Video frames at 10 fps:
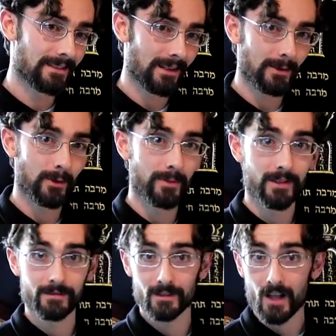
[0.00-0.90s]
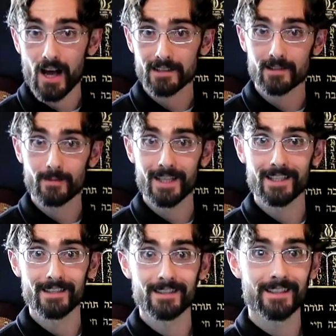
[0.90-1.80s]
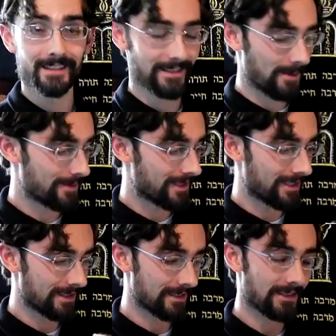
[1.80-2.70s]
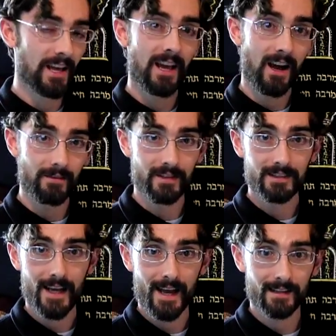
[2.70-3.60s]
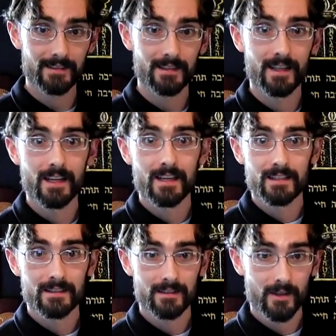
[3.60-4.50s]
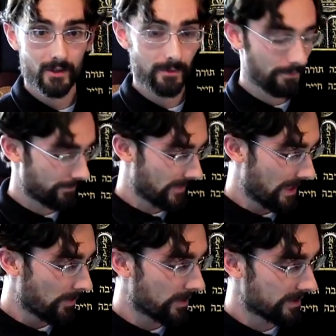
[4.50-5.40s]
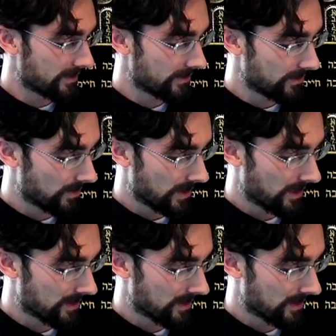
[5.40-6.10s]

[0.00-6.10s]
a little bit of a lost meaning in some senses of the text. So I wanted to uh,